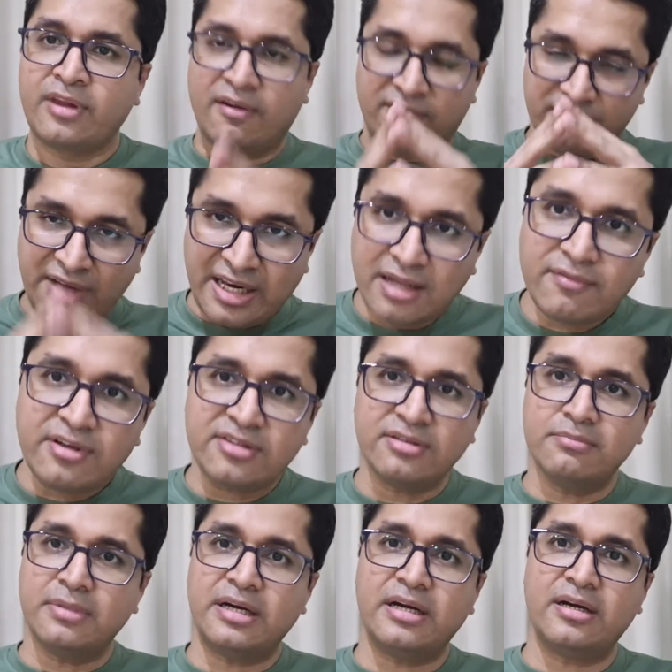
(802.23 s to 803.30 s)
Whenever
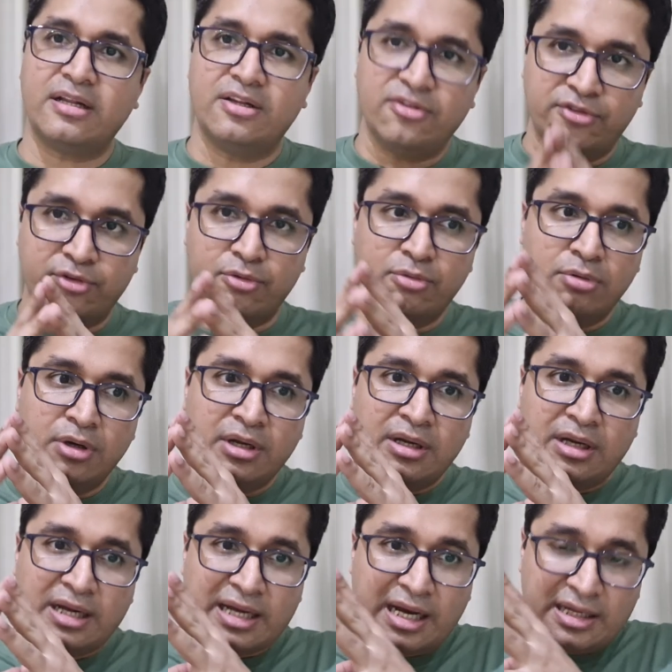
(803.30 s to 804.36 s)
somebody tells you
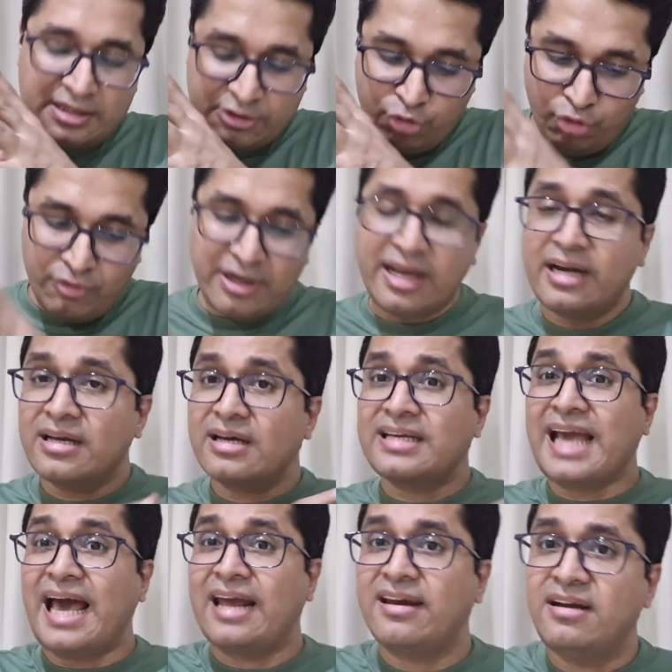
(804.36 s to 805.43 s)
you will get a
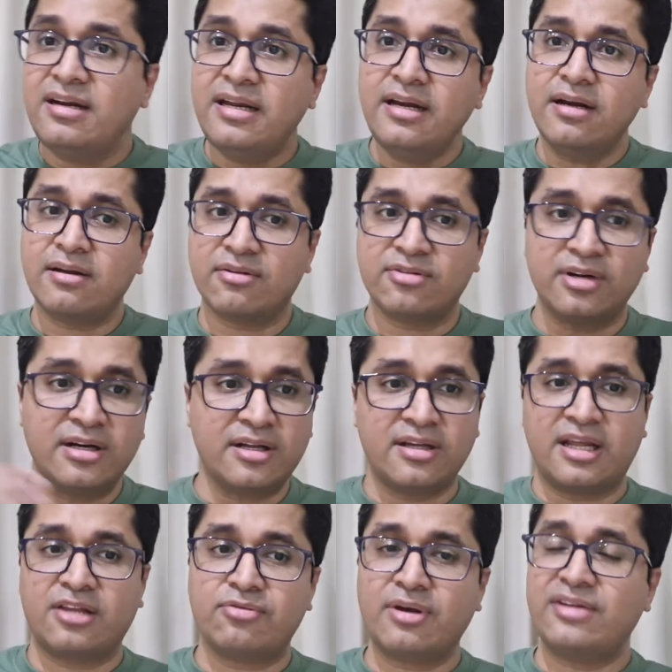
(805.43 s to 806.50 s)
guaranteed result in
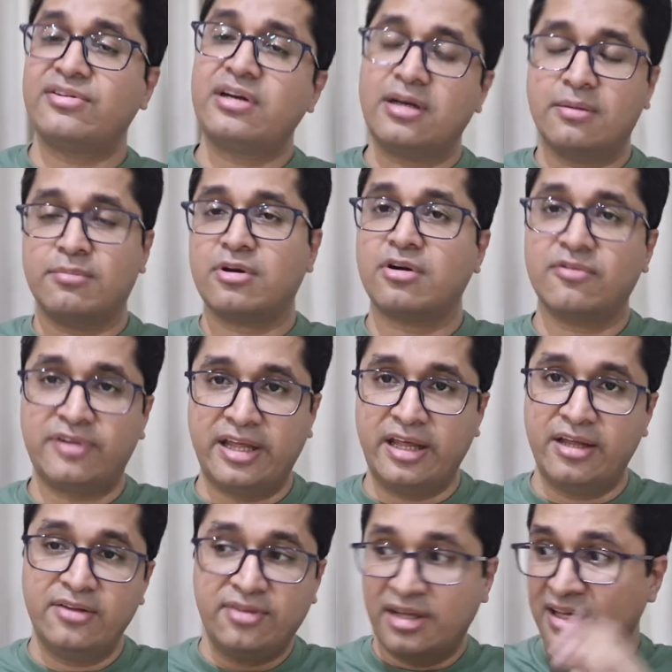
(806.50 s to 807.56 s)
XYZ number of
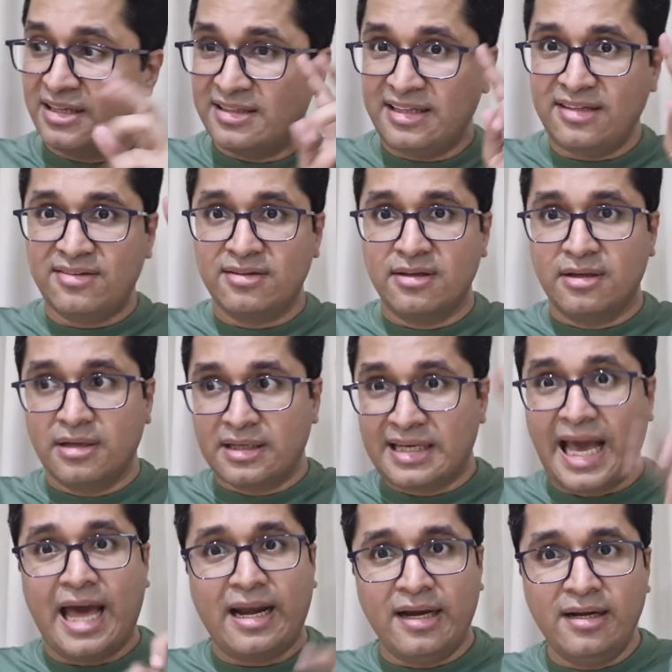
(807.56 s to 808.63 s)
days, these
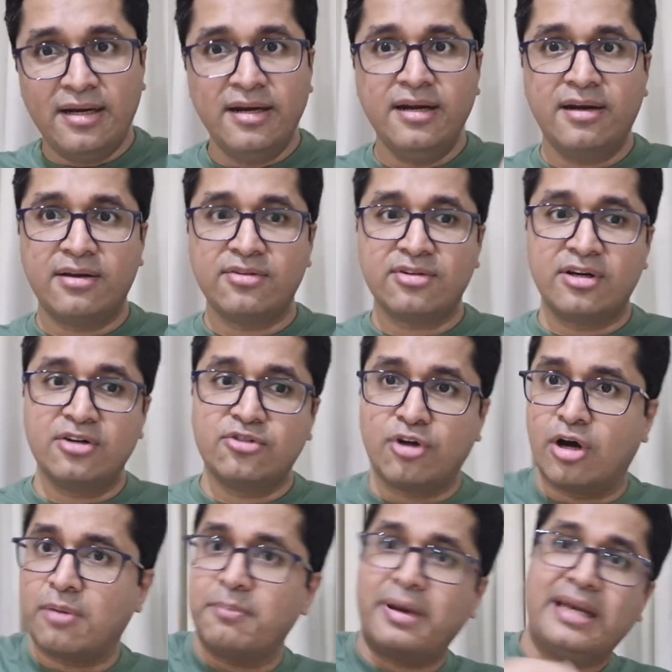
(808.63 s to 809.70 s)
guaranteed results
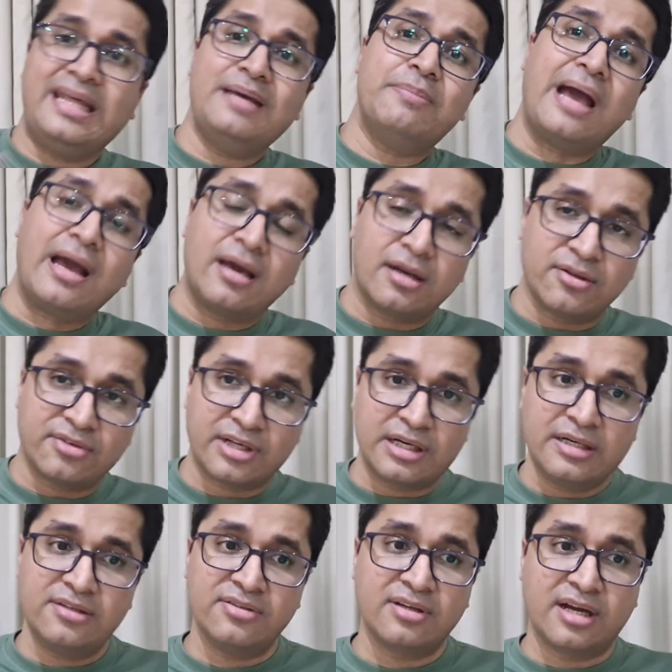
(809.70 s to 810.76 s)
or money back
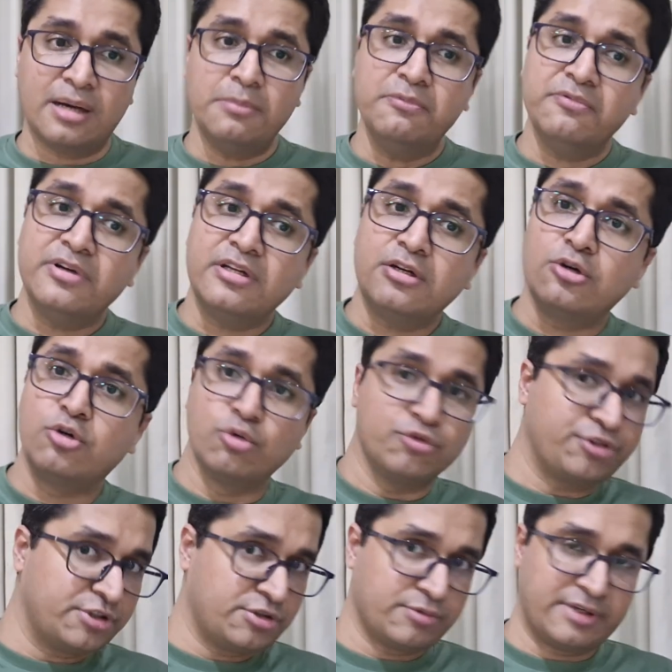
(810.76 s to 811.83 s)
results come with two
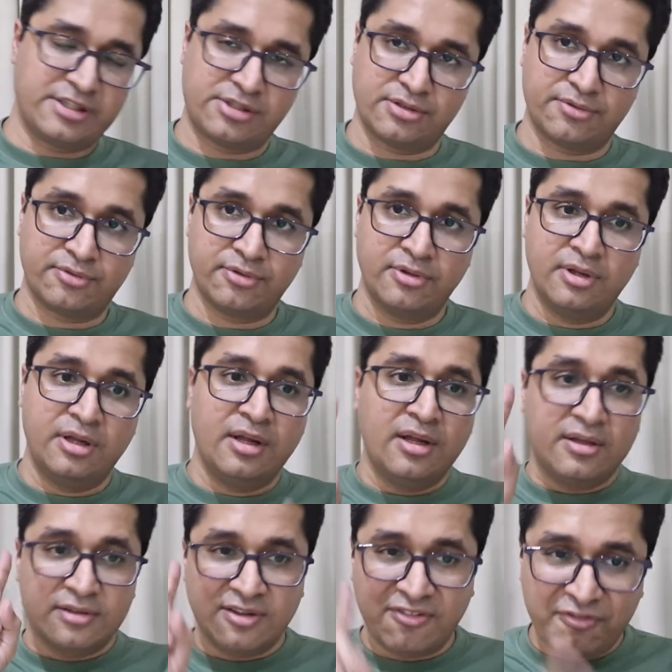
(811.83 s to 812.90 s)
situations.
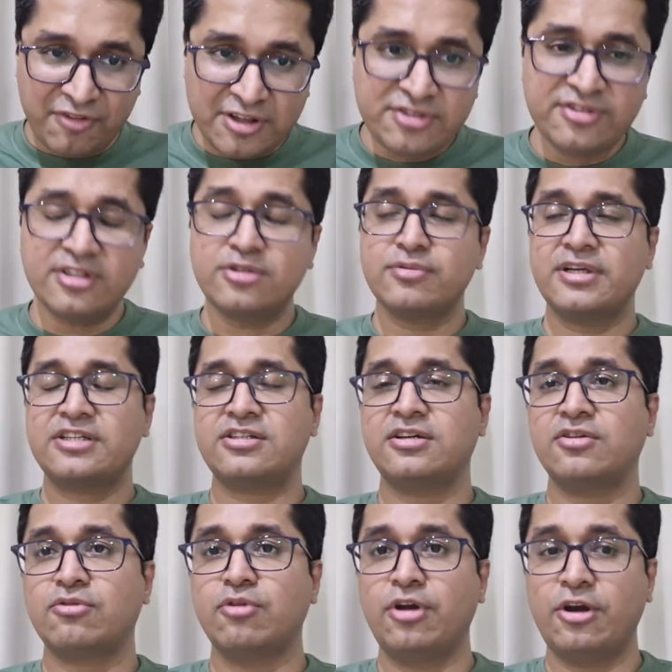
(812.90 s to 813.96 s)
The first situation
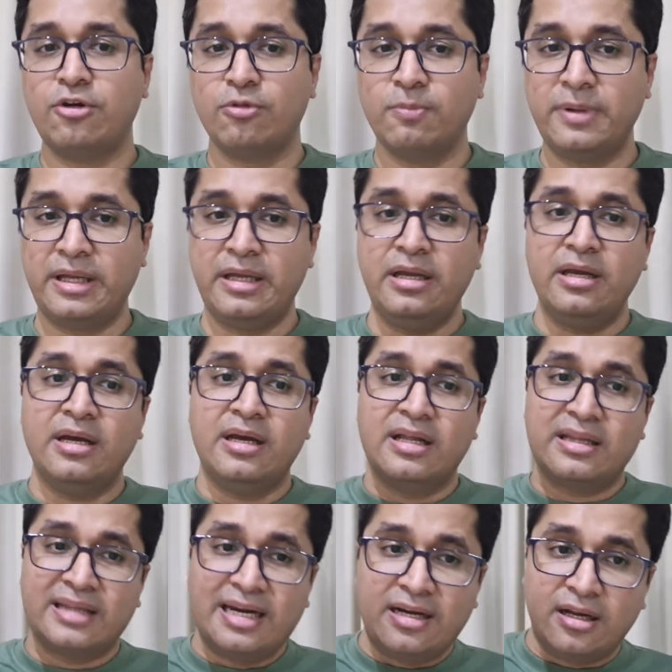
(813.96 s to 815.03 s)
is going to be
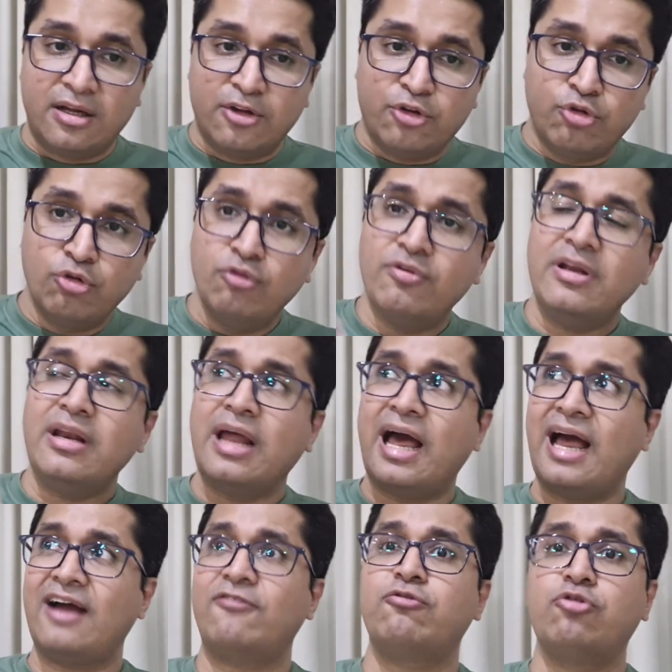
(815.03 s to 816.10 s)
that you will
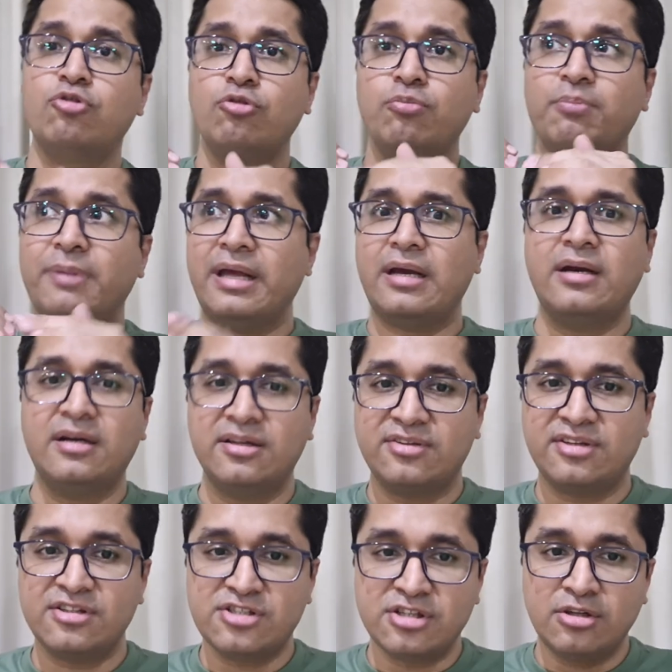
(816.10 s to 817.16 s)
have to make a
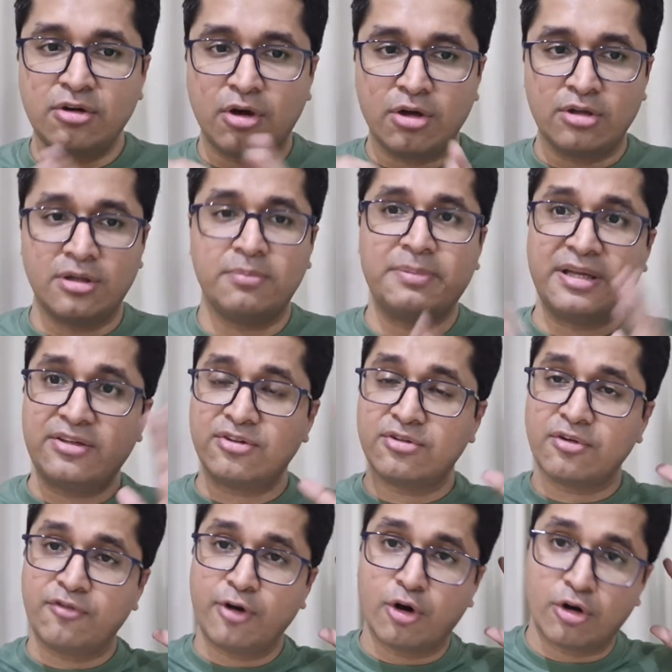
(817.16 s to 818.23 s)
decision on the basis
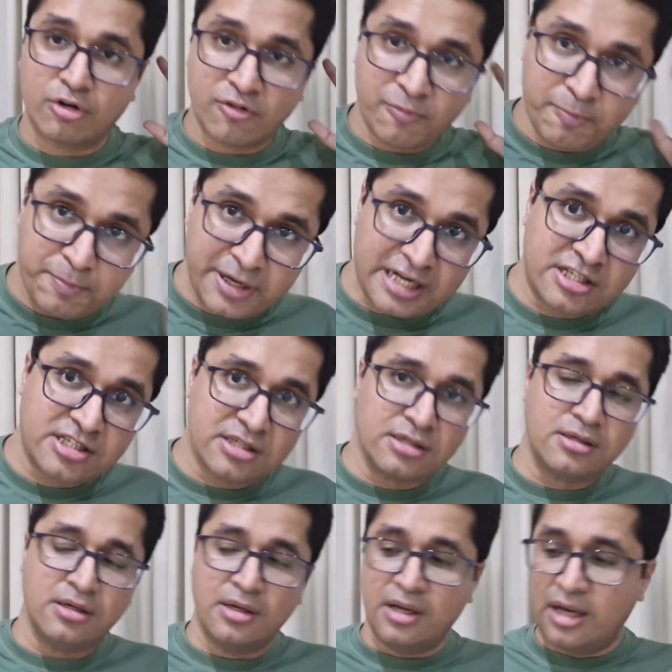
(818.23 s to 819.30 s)
of a lot of
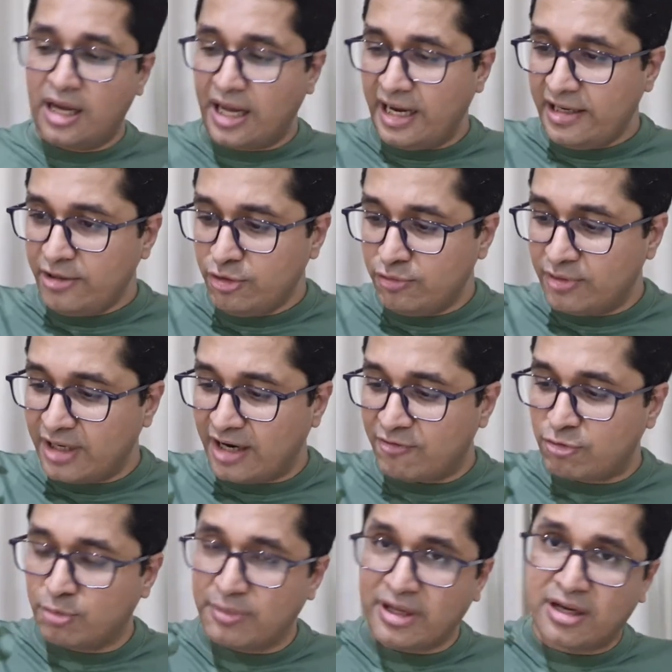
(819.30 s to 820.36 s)
pressure and you will have
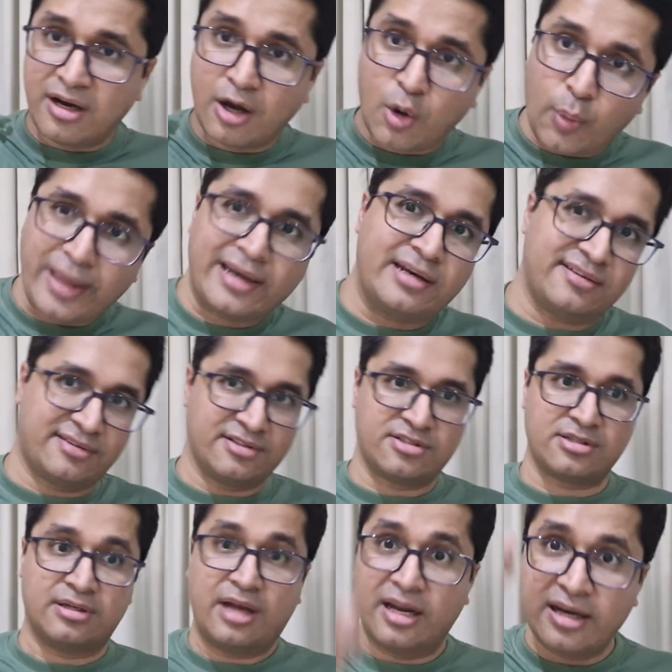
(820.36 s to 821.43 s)
to make a quick
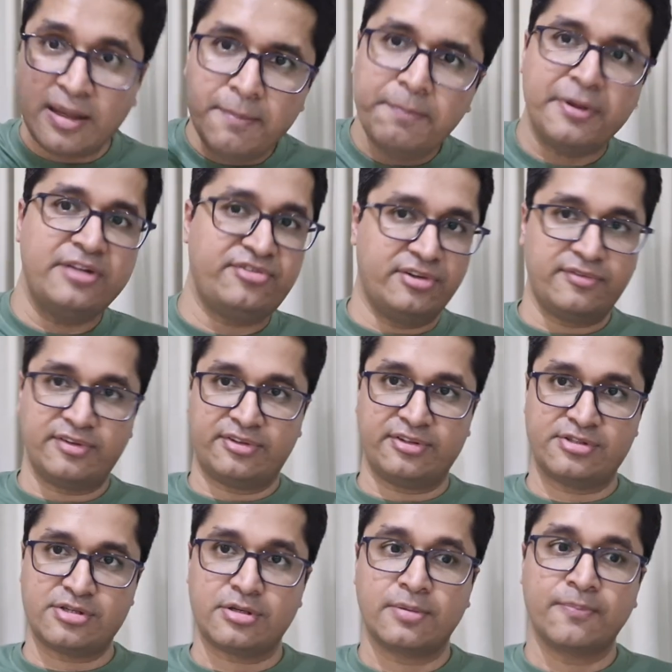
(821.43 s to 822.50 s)
decision, an impulsive
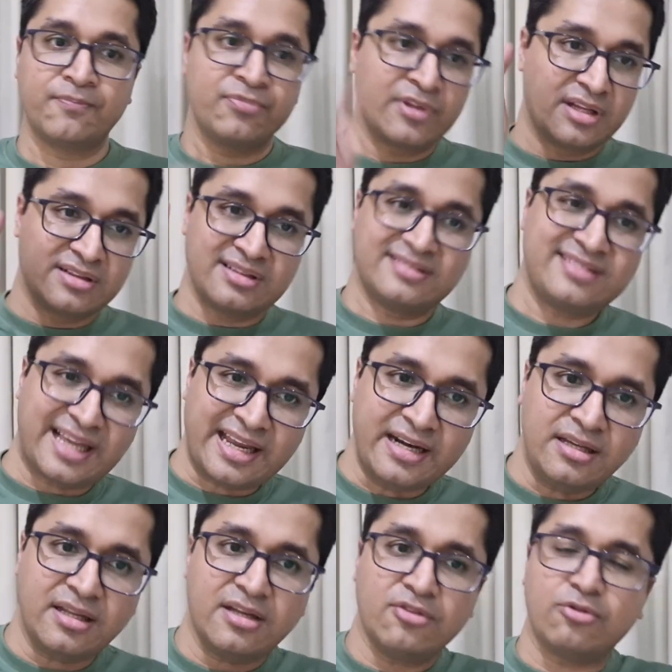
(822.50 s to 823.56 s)
decision. The
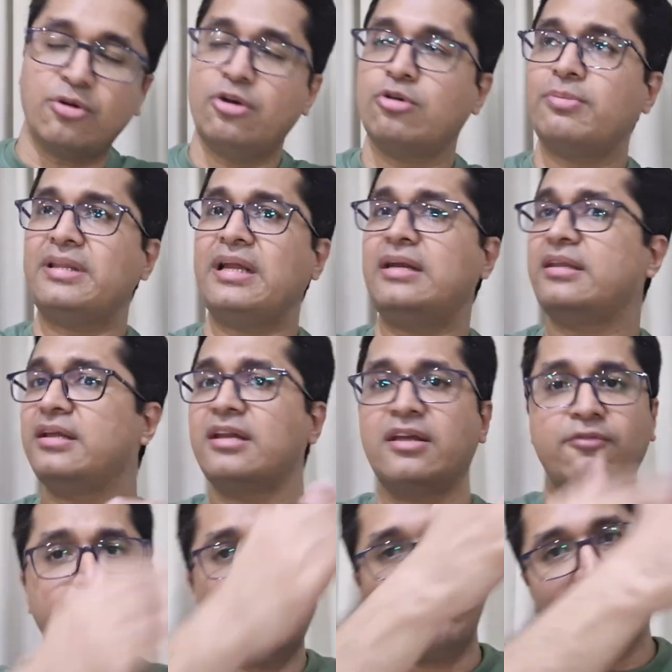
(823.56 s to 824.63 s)
second thing is going to be that they'll
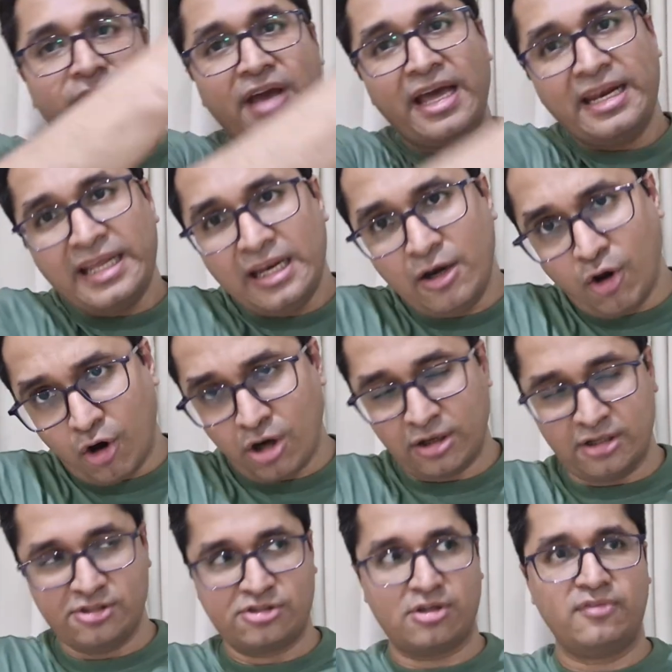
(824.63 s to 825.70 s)
give you a very long
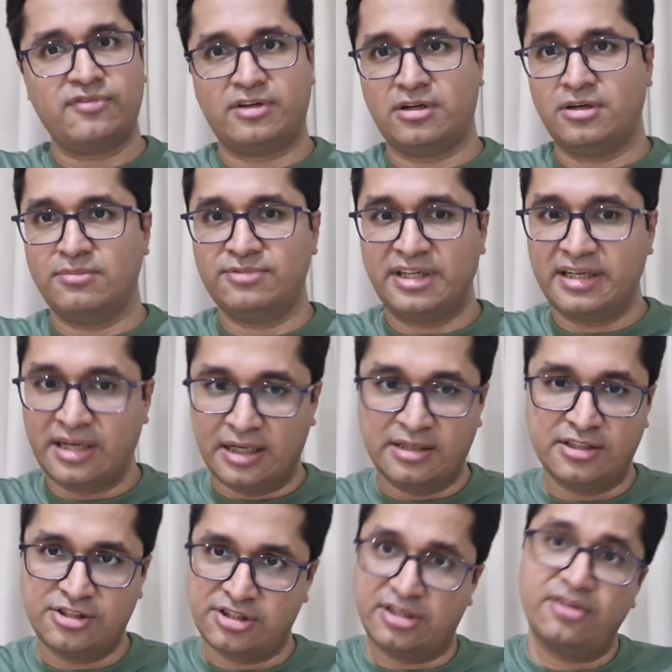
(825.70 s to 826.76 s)
list of terms and
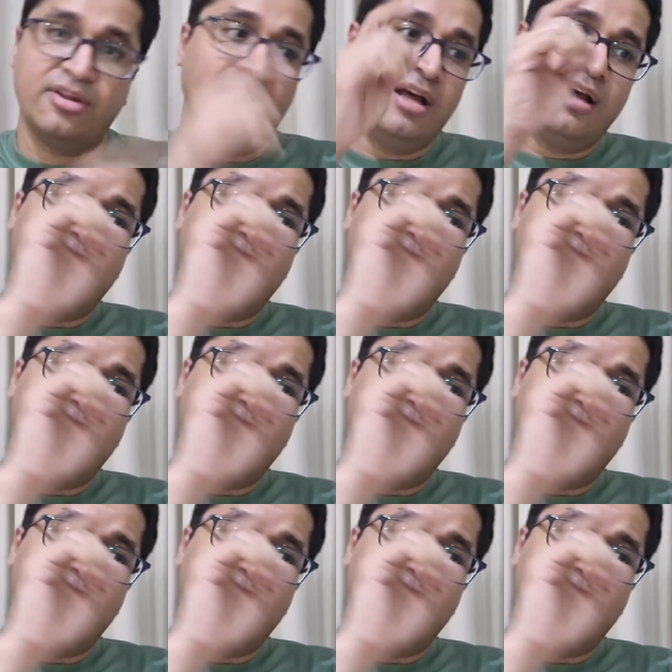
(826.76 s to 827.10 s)
conditions